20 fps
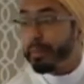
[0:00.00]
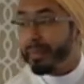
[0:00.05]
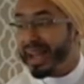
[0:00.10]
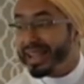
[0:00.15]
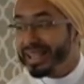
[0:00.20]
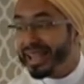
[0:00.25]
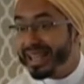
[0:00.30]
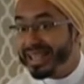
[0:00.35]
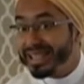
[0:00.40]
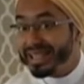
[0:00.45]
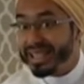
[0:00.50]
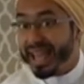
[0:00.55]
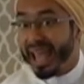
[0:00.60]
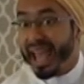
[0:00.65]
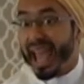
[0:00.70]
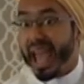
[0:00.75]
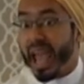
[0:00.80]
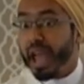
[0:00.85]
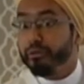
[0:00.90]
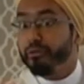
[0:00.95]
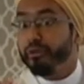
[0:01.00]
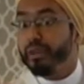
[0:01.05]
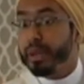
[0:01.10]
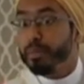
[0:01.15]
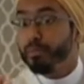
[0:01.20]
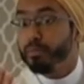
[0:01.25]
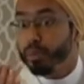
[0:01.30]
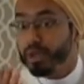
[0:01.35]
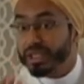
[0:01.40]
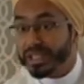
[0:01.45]
matter is that every
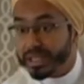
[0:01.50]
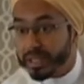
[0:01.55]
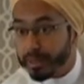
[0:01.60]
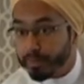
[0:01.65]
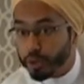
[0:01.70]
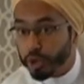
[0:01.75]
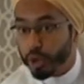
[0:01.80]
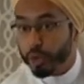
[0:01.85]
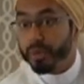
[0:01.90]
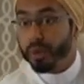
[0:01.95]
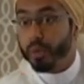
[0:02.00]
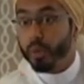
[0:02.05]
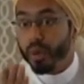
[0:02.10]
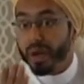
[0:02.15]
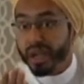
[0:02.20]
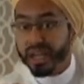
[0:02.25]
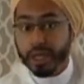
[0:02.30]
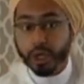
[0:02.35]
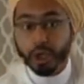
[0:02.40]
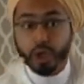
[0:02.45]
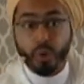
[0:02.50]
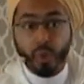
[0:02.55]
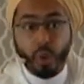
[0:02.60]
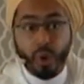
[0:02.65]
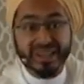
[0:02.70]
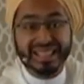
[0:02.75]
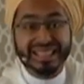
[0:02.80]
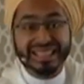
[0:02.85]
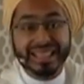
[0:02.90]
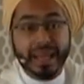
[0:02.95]
Muslim should be working
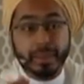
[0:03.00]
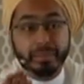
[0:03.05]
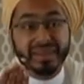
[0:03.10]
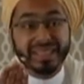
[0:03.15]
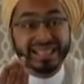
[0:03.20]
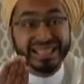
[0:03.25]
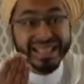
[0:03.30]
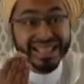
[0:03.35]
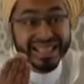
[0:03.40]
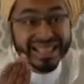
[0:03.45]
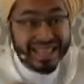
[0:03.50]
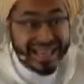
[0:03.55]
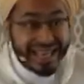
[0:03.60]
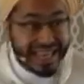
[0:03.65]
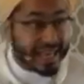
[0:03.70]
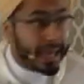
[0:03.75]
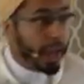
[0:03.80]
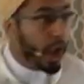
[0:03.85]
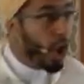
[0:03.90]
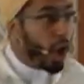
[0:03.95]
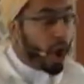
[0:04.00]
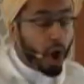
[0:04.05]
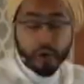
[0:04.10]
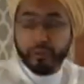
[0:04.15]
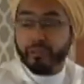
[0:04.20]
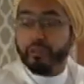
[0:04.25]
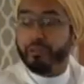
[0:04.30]
towards some degree of